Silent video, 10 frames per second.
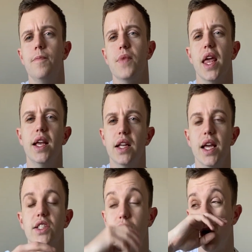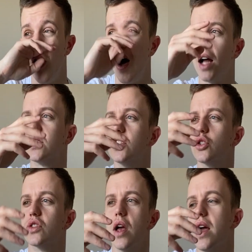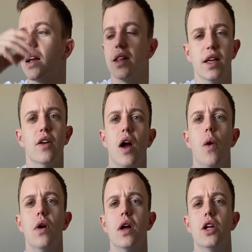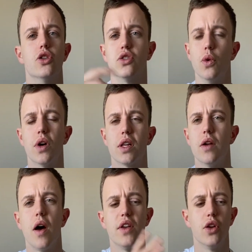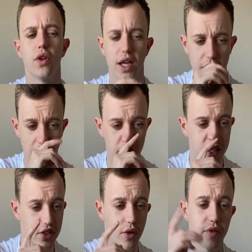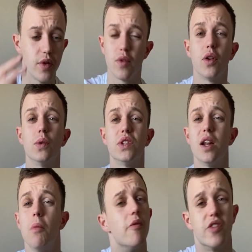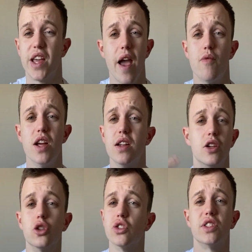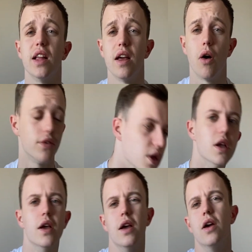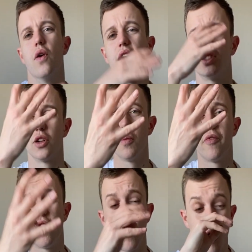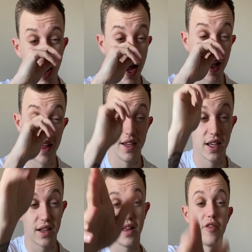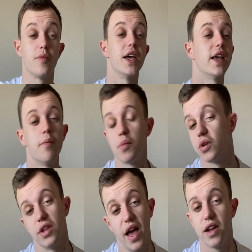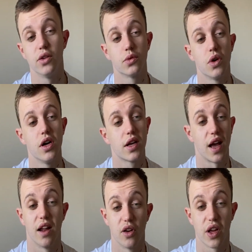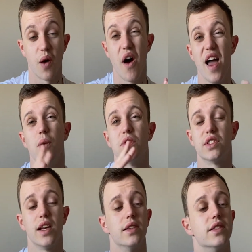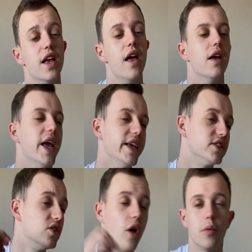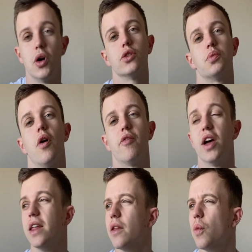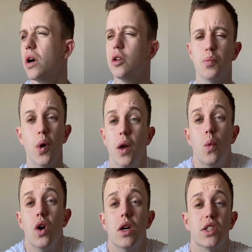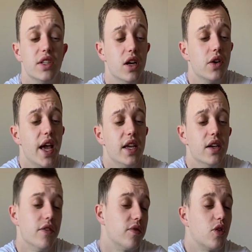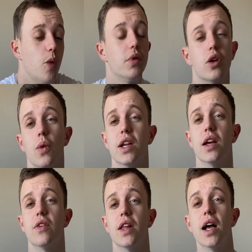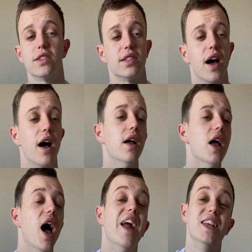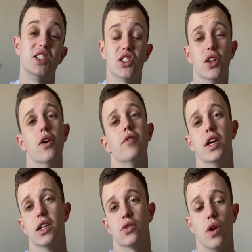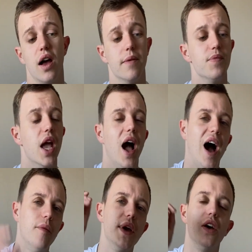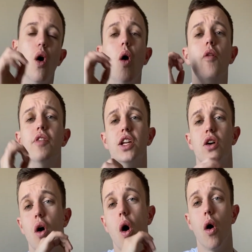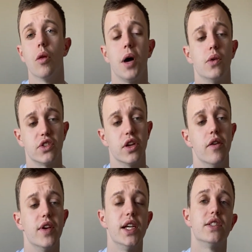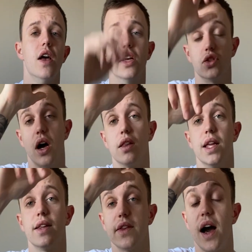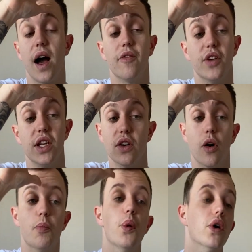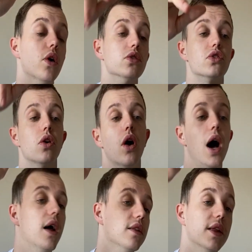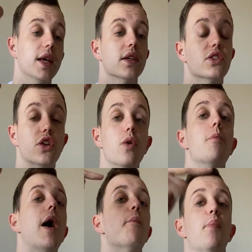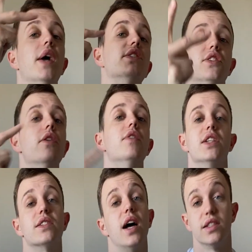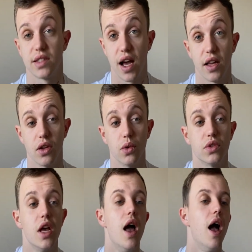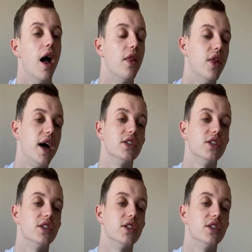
It's not hard to just clear out. Just do a clear out. You don't need half of this stuff. You've not used it in a month, get rid and just sell it on. Right, so number 4, and you're gonna laugh at me again, but yeah, it does work. I don't care what anyone says. It's not the most profit in the world, but it works, and it'll get you a couple of quid here and there to start. And it's surveys, right? I made a whole video all about surveys, so I'll link that video, but also I'll link 2 of my best survey sites that I use, and that is